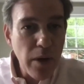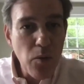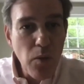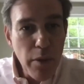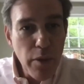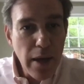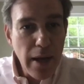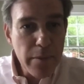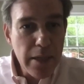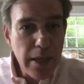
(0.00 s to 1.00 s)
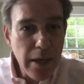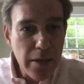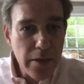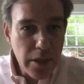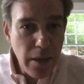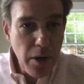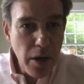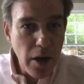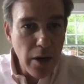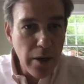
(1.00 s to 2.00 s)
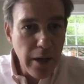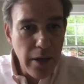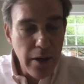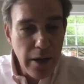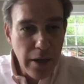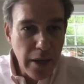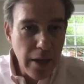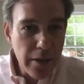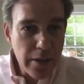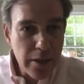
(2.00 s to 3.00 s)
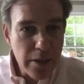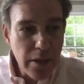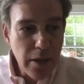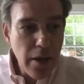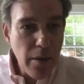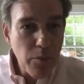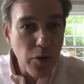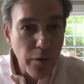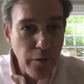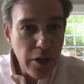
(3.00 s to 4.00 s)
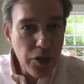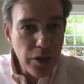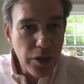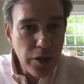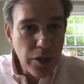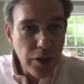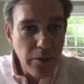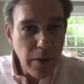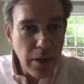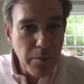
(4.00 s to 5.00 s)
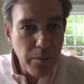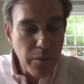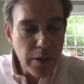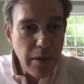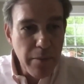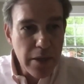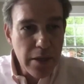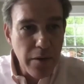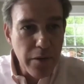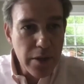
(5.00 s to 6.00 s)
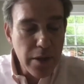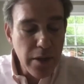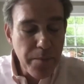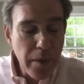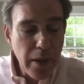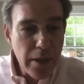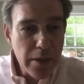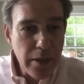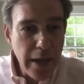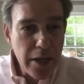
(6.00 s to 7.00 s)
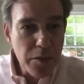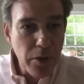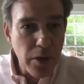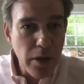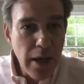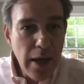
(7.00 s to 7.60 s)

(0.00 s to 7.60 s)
The one thing I'm taking some heart in, and again, this is provisional, I don't want to present myself as an expert,